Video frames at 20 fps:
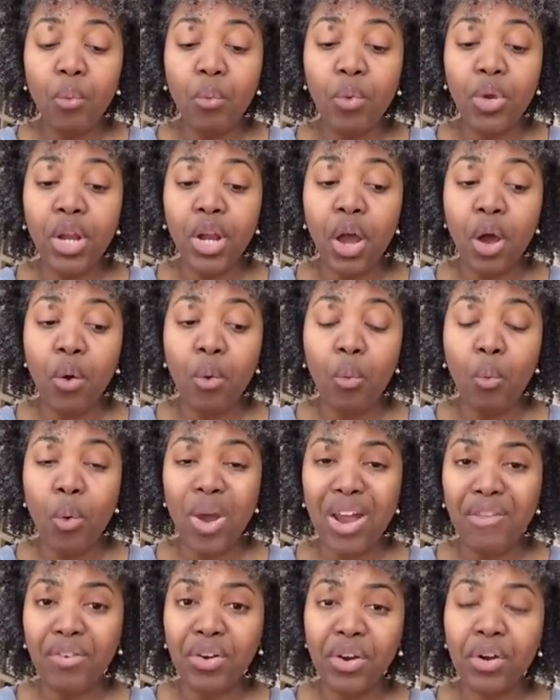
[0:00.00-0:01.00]

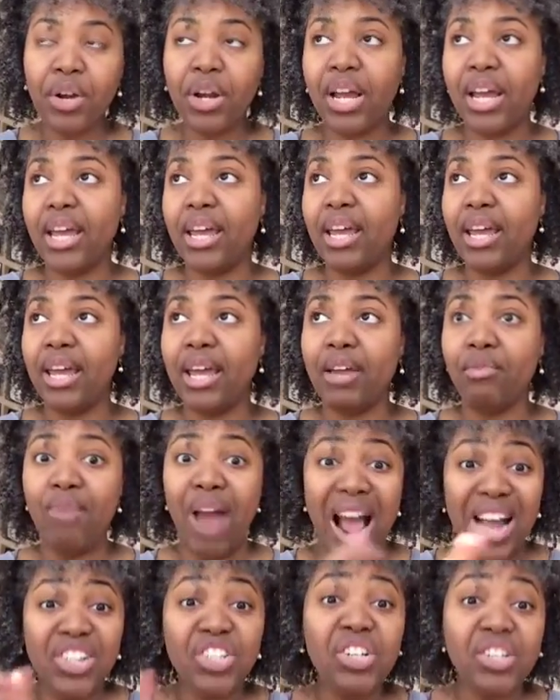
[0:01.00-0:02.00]
whatever
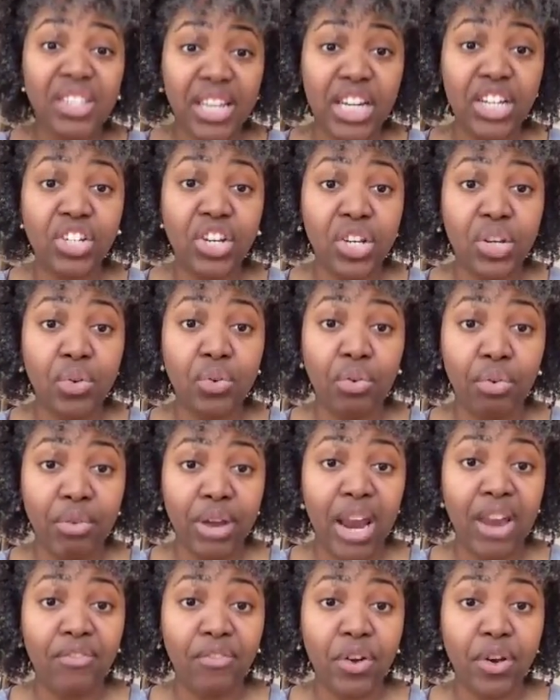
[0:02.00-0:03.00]
rationalization you
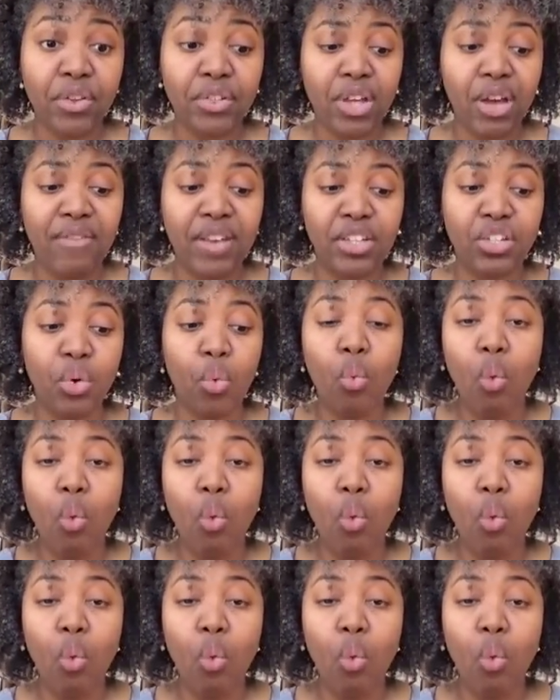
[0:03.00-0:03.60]
create for yourself as to